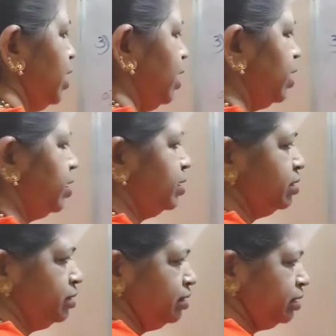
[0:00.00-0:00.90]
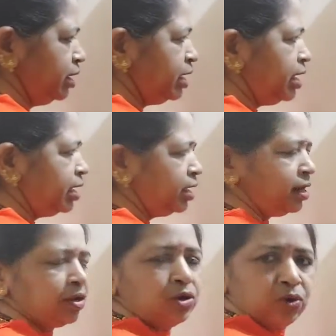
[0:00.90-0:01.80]
And
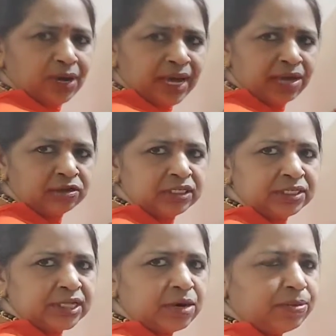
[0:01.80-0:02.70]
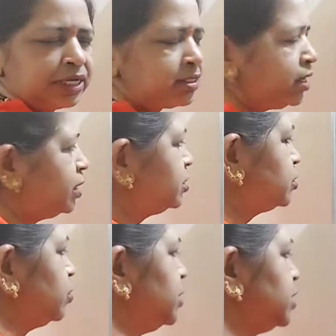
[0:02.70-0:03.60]
here, no halogens are present.
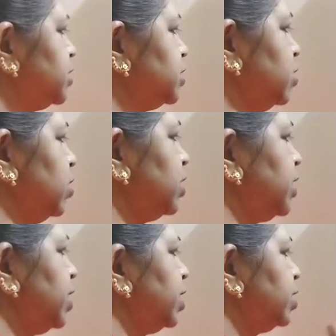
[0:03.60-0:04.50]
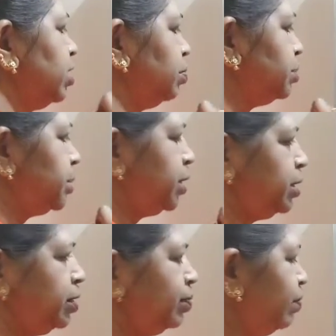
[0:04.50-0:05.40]
So, this is not the correct option.
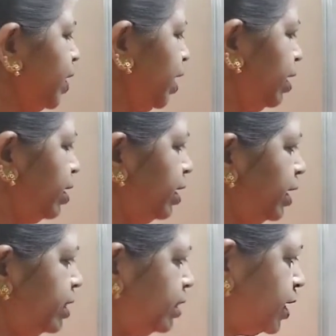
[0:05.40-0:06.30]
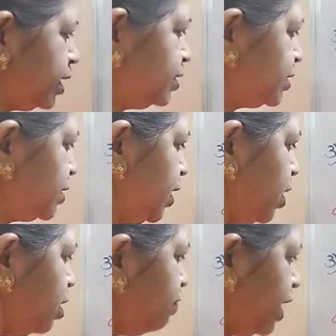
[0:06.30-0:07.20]
And in this,
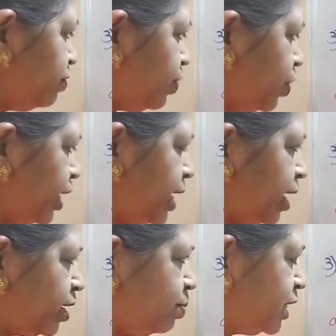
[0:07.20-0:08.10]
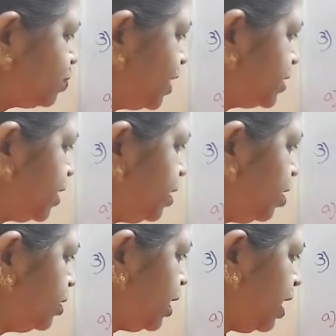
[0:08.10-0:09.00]
1 fluorine atom is present
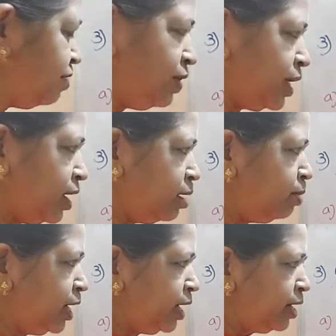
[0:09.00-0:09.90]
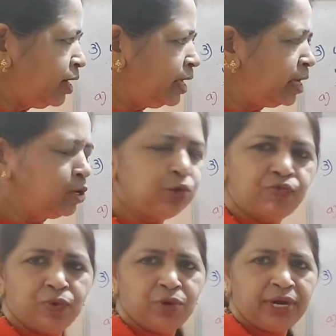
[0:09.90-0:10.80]
on the alpha carbon and here
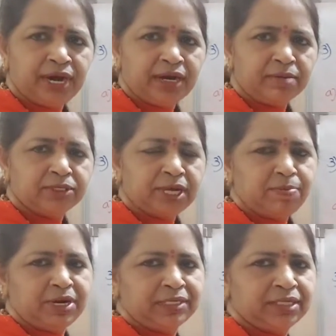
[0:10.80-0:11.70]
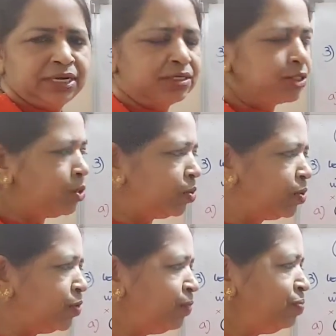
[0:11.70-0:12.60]
2 fluorine atoms are present.
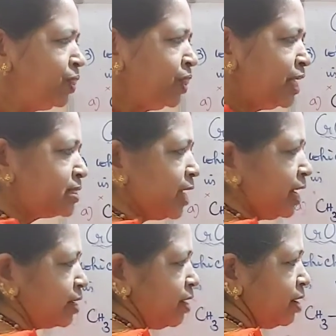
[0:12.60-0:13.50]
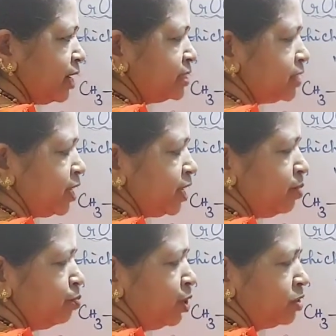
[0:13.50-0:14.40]
So, this electron
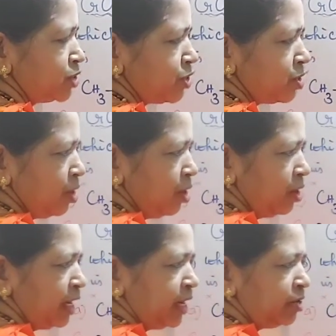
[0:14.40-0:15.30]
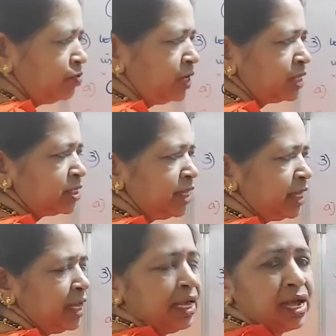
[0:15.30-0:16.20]
density moves strongly towards
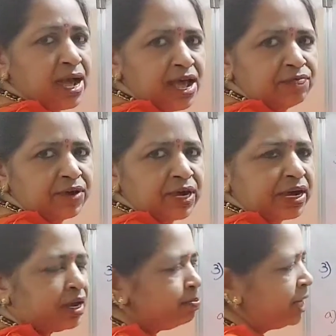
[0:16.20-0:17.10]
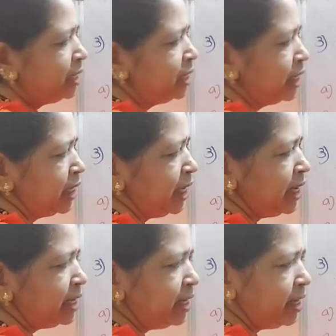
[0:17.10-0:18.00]
the alpha carbon
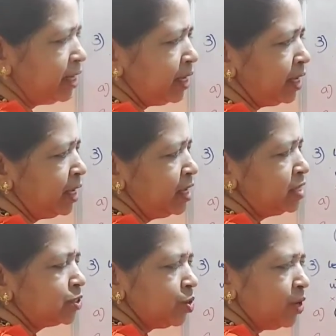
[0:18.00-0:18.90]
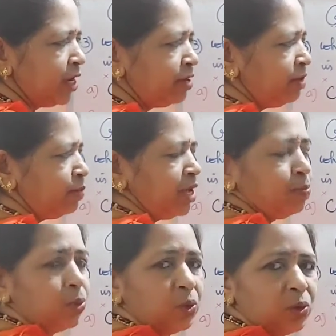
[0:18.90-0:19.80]
in D. So, it will be
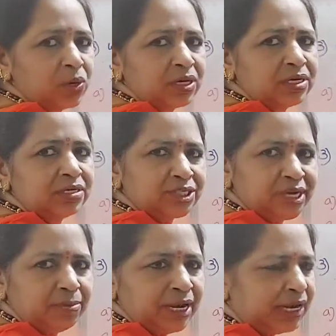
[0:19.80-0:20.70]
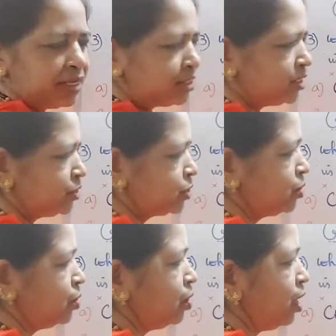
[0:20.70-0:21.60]
more stabilized.
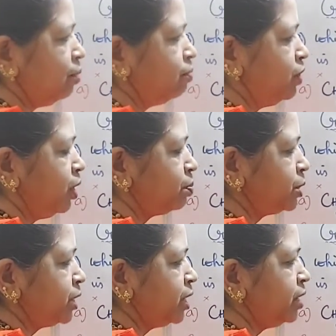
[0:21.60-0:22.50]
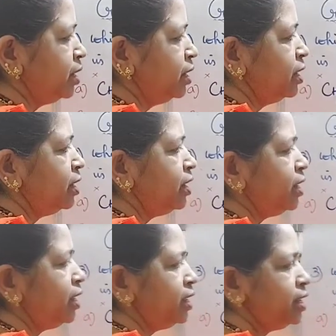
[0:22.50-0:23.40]
So, option
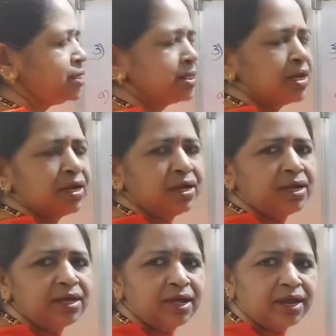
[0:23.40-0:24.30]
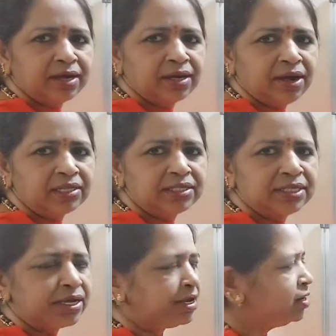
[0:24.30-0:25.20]
D is the correct
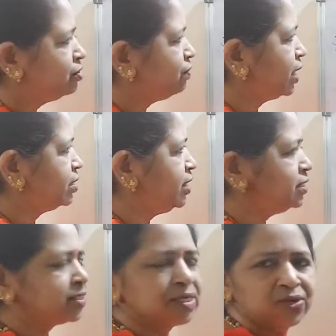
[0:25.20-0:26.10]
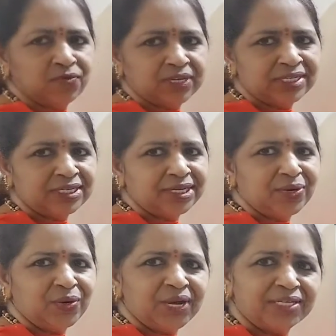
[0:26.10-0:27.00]
answer for this
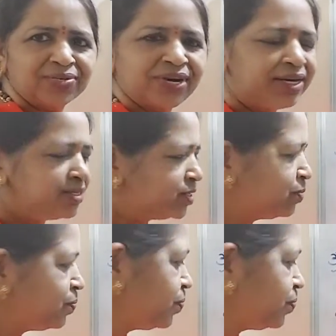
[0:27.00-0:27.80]
question. Okay, students?